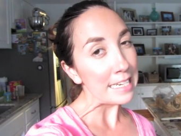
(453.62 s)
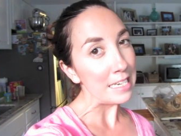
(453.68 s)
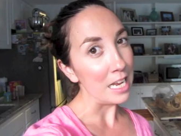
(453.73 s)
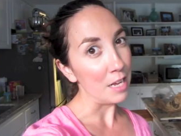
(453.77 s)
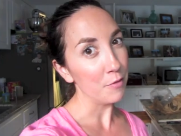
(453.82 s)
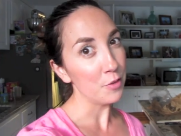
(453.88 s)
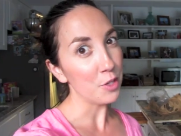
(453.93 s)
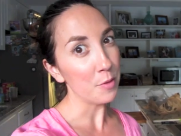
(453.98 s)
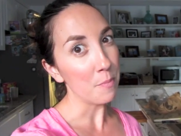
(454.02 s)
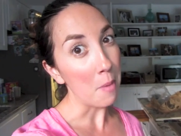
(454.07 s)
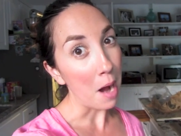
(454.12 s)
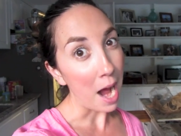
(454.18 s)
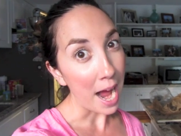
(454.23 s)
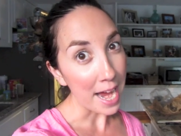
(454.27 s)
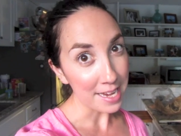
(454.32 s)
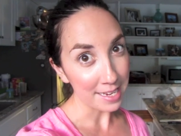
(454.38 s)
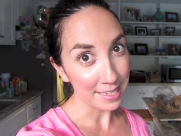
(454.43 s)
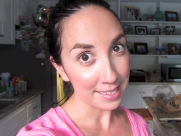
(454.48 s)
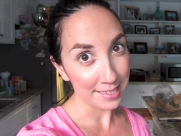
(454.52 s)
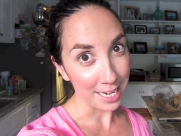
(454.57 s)
enough to buy
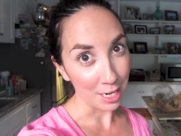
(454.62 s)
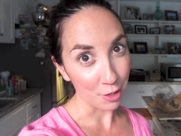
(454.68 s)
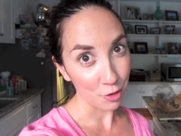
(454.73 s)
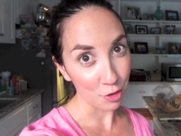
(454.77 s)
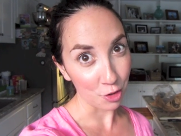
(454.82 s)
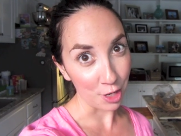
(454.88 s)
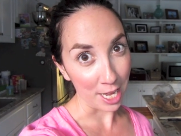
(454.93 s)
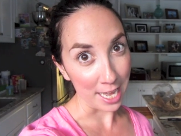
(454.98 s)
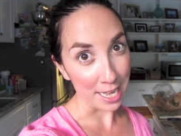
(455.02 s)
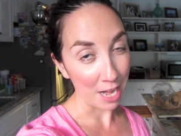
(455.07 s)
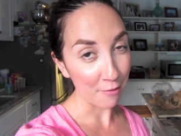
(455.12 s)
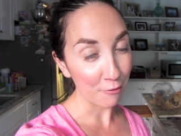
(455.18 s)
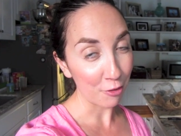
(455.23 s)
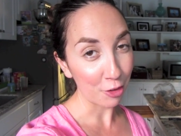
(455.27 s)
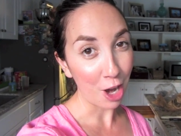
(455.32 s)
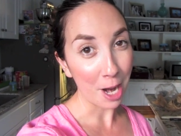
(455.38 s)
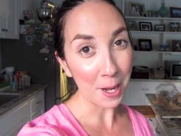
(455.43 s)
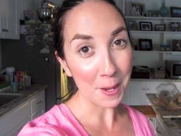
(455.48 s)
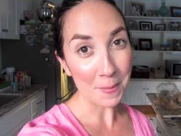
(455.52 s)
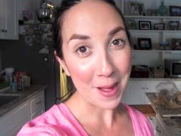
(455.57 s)
us yesterday and I
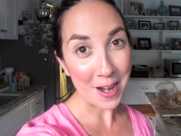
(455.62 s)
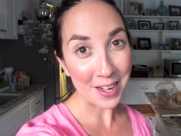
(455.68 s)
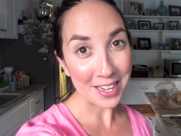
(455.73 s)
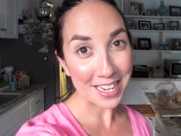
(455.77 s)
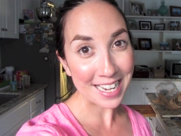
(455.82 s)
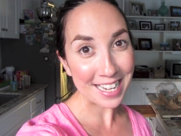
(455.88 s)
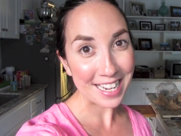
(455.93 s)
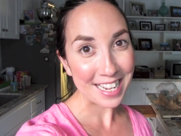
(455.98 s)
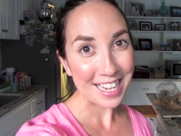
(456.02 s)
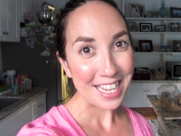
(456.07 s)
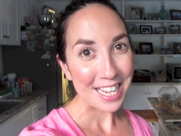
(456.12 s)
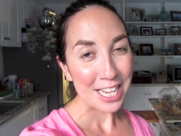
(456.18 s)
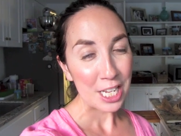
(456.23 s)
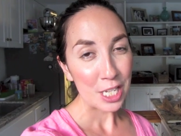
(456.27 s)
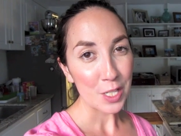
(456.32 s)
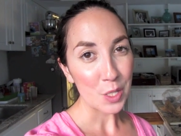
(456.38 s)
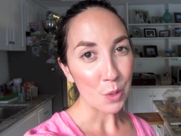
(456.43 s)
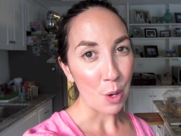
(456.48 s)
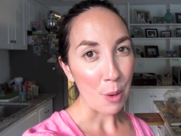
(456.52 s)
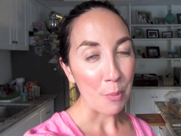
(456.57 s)
forgot about it.
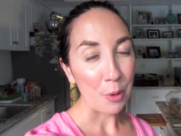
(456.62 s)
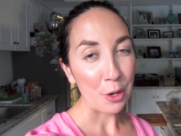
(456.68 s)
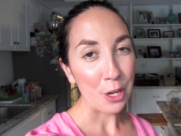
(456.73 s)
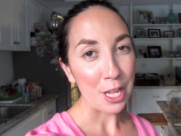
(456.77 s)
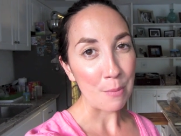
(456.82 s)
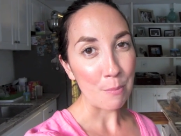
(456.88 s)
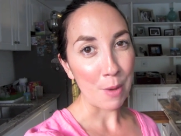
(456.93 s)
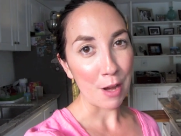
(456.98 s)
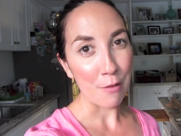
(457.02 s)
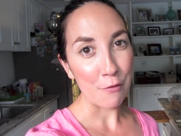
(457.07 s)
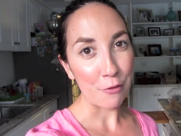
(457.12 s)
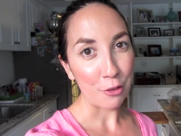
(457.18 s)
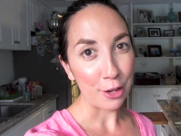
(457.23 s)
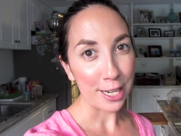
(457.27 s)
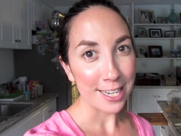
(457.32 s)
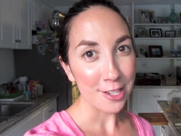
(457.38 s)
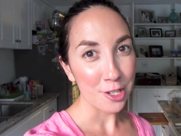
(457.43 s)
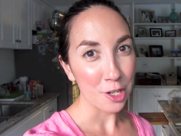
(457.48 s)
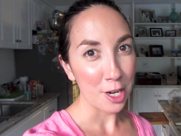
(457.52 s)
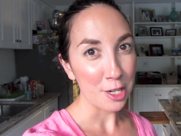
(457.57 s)
So I put it in my
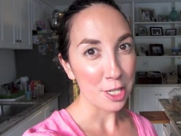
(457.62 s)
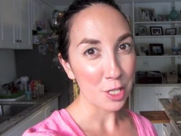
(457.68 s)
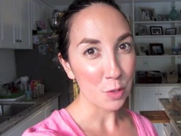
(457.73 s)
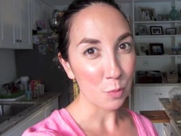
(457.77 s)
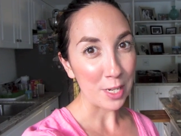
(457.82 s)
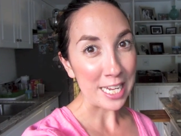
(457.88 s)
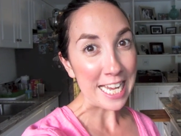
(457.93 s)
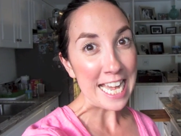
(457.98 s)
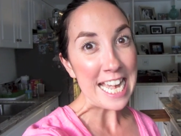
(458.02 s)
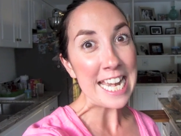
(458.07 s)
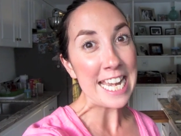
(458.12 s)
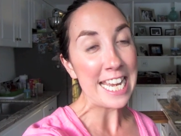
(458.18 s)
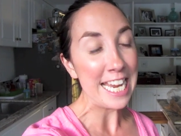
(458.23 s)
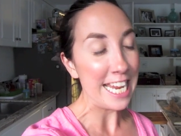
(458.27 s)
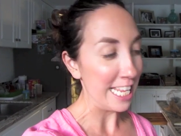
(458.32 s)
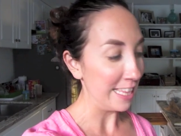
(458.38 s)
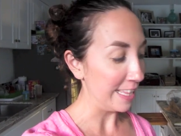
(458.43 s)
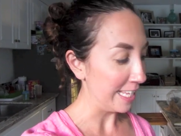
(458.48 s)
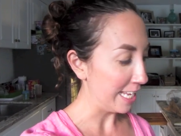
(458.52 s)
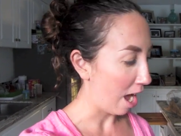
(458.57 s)
fridge. I just reheated
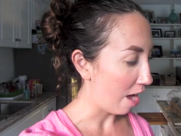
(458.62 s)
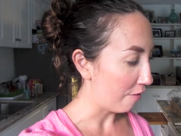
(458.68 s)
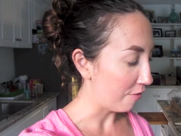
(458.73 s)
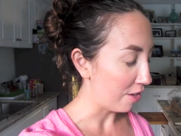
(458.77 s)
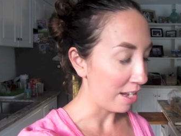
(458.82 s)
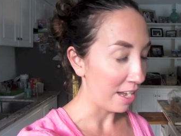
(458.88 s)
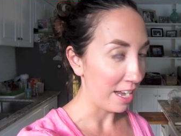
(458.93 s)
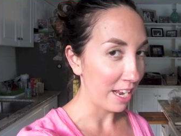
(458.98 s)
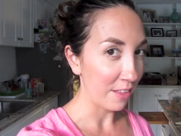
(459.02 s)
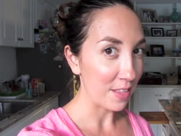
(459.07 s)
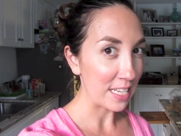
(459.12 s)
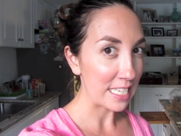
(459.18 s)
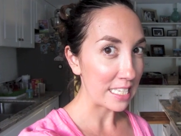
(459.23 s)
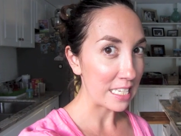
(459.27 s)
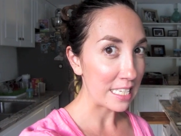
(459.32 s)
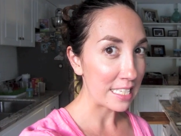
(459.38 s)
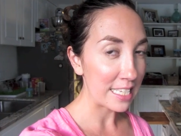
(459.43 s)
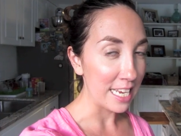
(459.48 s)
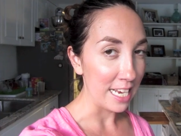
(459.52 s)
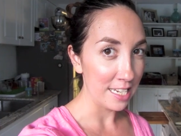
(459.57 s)
it in the oven. And this
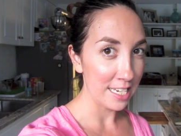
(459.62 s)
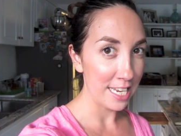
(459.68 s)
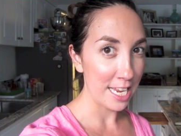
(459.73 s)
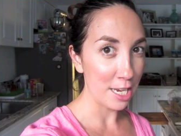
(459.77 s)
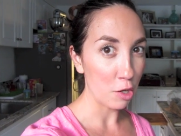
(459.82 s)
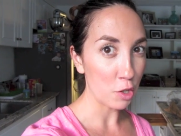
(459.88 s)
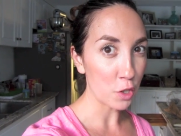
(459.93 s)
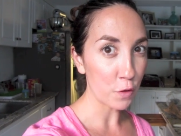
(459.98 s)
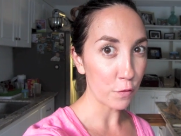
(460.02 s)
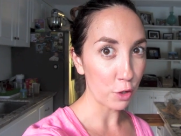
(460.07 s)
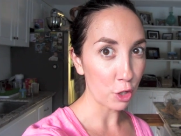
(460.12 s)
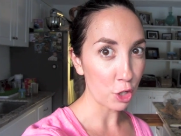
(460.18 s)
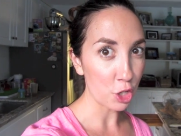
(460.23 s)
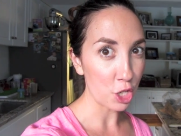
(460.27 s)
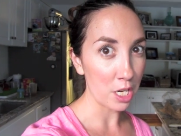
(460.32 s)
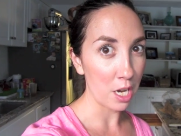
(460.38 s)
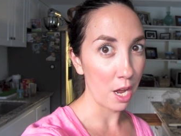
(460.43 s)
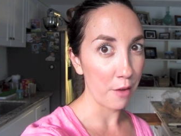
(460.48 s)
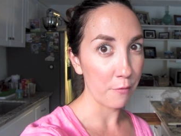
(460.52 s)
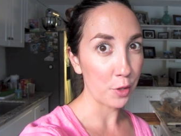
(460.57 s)
is San Diego's
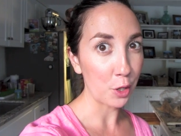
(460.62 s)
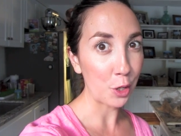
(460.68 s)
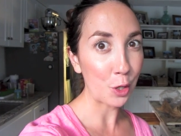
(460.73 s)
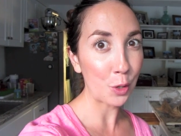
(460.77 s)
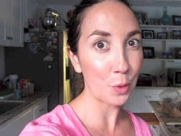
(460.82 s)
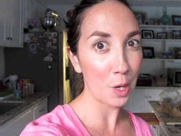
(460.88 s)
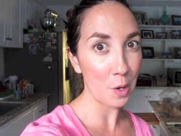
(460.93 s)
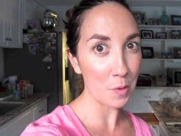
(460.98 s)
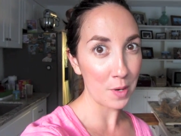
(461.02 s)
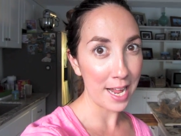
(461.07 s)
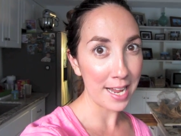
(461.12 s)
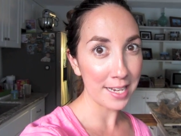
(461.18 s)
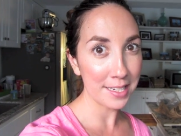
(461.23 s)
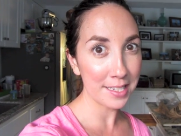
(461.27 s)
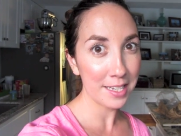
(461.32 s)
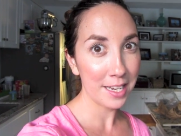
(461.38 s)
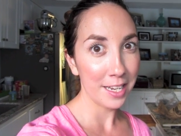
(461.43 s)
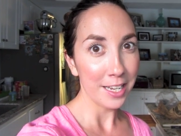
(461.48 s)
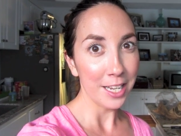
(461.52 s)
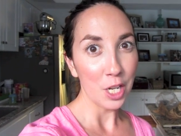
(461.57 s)
version of the
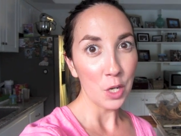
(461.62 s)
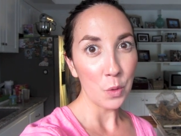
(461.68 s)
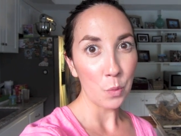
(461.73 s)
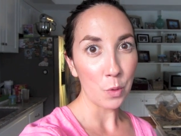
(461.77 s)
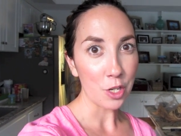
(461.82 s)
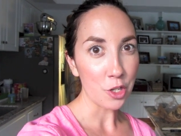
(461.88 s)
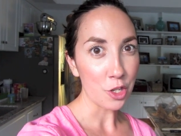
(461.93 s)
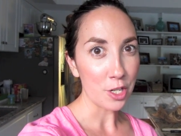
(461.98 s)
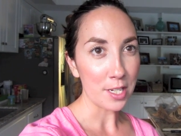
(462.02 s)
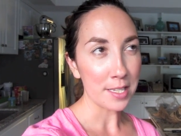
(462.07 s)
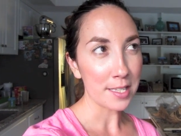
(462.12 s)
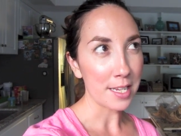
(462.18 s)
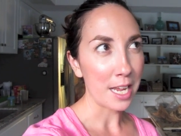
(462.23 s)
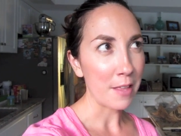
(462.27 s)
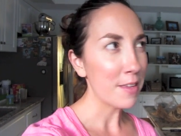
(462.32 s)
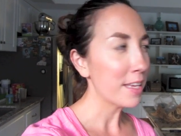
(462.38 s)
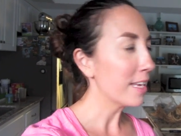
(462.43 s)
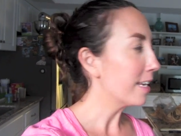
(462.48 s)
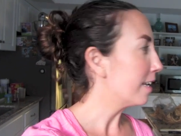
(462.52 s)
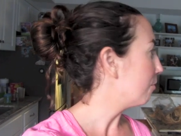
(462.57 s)
cronut, which is, I
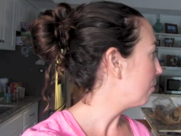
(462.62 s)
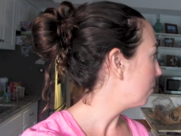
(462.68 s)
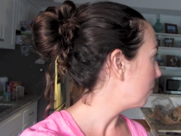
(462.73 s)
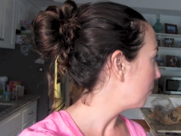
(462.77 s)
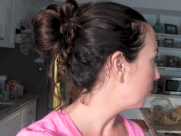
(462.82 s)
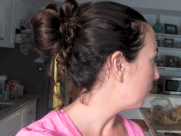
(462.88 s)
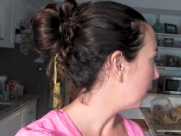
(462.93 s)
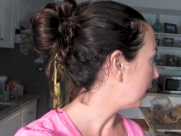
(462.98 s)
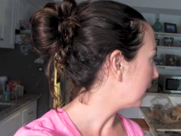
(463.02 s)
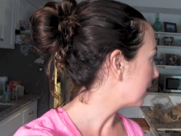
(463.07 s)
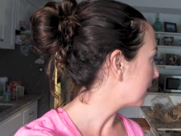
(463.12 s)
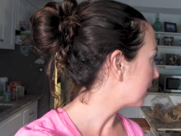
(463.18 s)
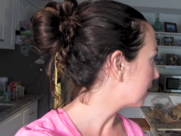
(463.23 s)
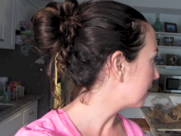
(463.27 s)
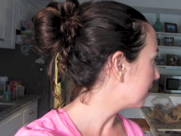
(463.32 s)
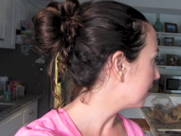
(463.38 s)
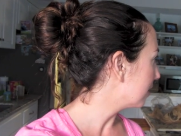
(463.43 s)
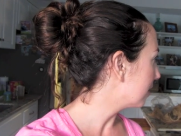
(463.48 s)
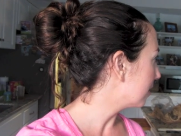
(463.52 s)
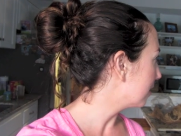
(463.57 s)
think it
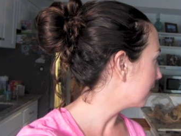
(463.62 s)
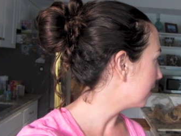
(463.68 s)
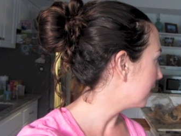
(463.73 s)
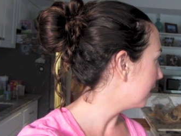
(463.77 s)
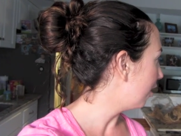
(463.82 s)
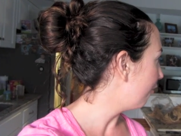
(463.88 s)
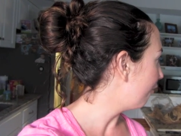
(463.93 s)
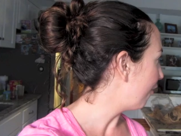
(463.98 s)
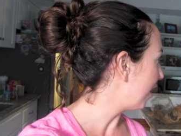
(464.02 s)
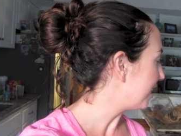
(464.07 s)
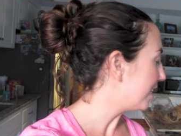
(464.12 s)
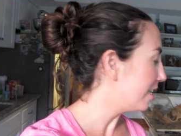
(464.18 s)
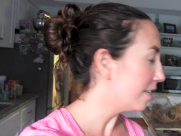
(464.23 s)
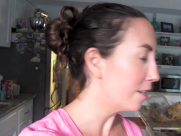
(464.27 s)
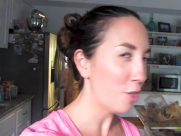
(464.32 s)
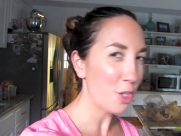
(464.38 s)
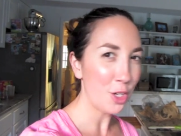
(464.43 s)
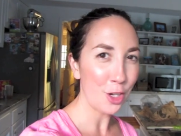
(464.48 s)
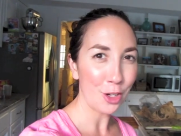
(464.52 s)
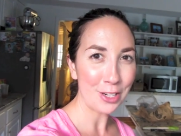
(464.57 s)
was invented
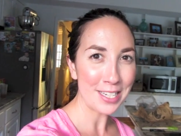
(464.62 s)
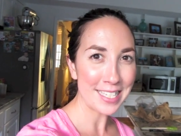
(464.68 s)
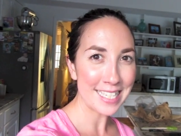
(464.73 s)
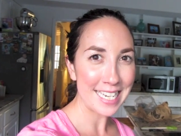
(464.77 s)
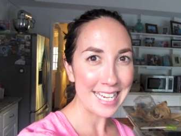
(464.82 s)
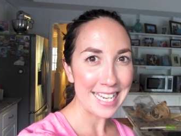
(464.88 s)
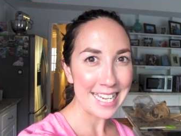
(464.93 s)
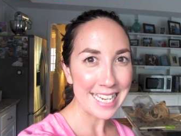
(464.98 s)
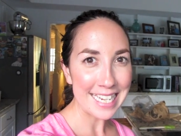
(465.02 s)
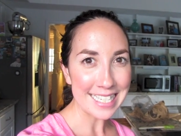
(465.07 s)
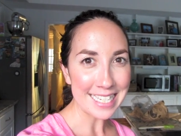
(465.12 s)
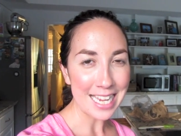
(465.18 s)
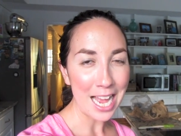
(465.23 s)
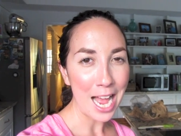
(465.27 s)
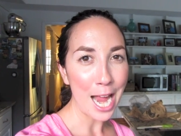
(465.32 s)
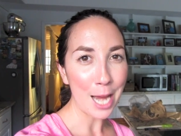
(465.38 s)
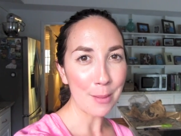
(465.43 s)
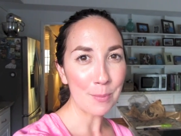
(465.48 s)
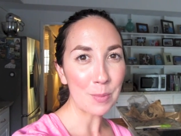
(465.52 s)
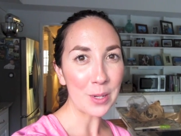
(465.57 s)
in New York City. It's a
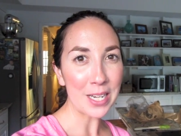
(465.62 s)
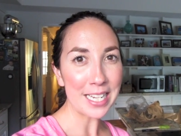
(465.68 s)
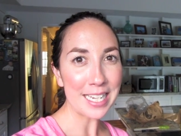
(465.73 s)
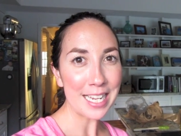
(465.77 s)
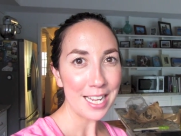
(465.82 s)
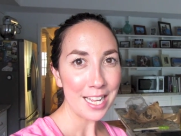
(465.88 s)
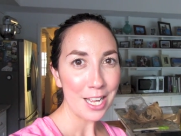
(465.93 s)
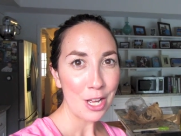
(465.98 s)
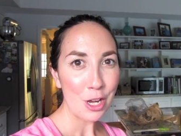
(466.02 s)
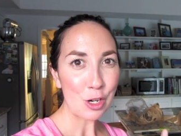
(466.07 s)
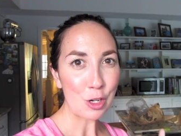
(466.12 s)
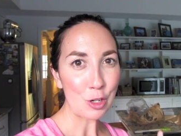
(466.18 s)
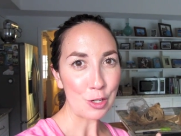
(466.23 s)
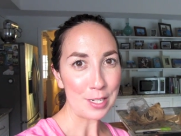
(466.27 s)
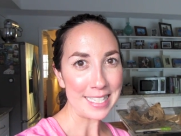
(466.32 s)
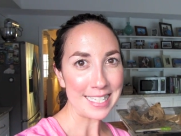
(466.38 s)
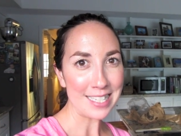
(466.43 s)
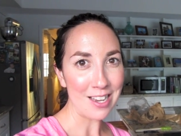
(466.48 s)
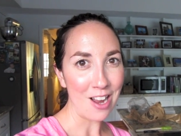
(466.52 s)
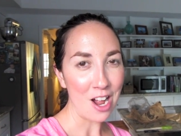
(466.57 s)
hybrid
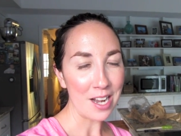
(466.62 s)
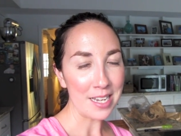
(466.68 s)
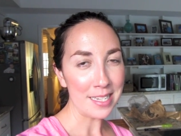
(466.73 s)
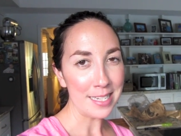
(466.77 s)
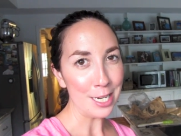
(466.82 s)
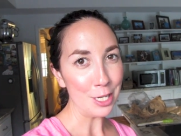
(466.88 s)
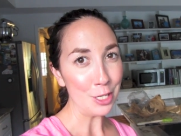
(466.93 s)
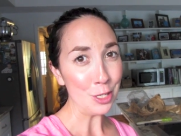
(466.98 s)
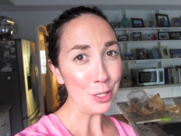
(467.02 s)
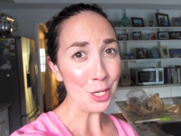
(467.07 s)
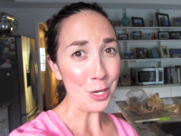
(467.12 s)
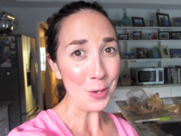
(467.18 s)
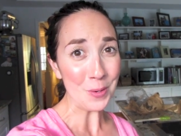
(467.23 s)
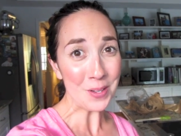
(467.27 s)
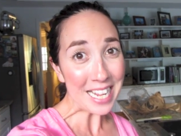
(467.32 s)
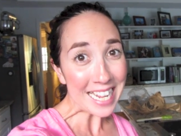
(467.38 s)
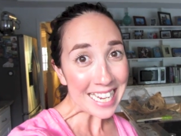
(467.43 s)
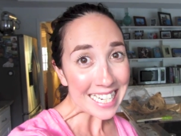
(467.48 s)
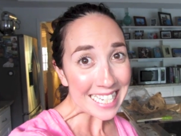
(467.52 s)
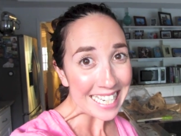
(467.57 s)
croissant and
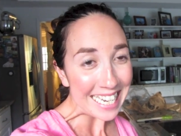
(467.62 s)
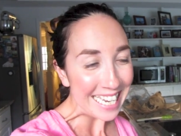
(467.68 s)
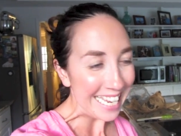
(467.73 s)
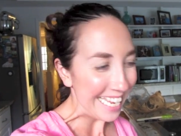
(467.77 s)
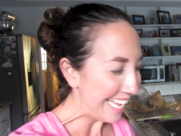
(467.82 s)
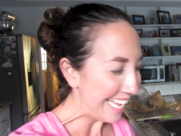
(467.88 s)
donut.